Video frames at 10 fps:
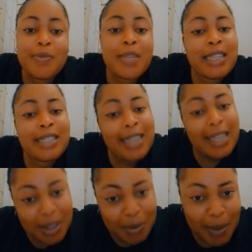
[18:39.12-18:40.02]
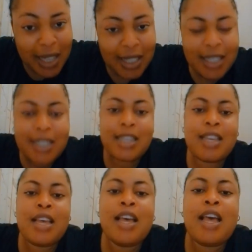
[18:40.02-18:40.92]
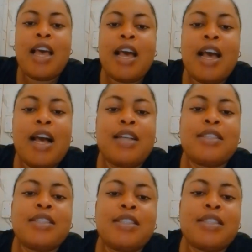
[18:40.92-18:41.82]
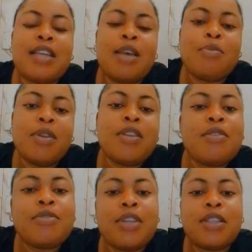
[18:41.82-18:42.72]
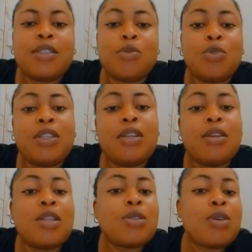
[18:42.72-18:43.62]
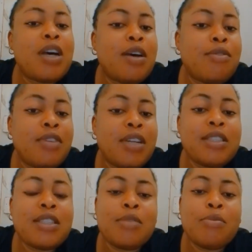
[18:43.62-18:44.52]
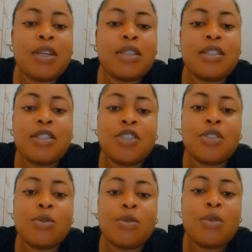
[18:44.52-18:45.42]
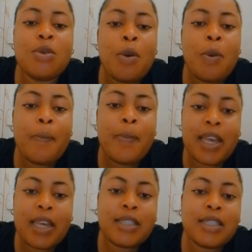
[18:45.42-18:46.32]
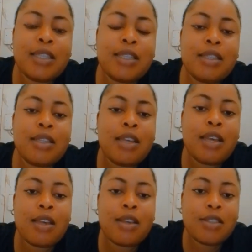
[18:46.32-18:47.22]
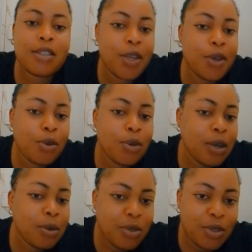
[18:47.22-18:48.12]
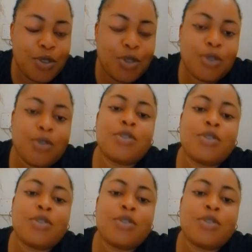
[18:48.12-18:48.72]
assessment, and I believe that with the little I have learned in my digital marketing skill acquisition,